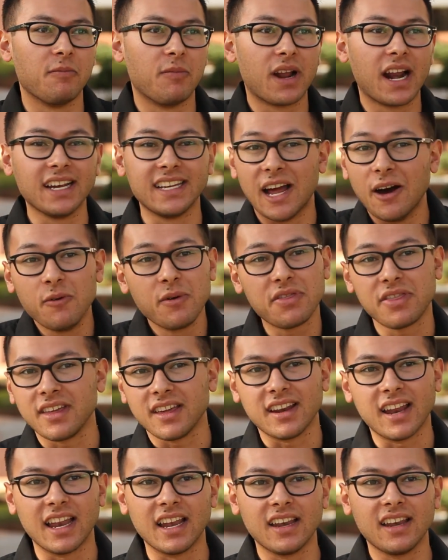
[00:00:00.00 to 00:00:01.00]
But I dealt with
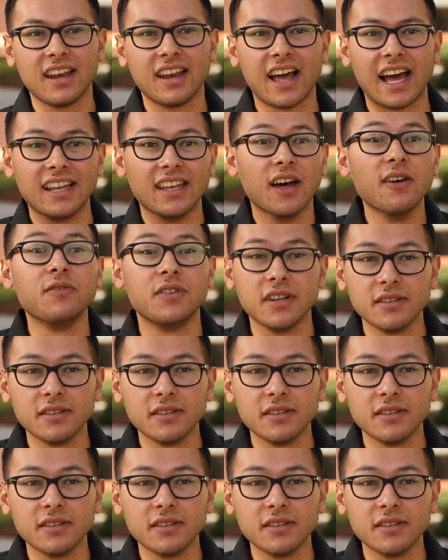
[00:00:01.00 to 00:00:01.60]
it, and I loved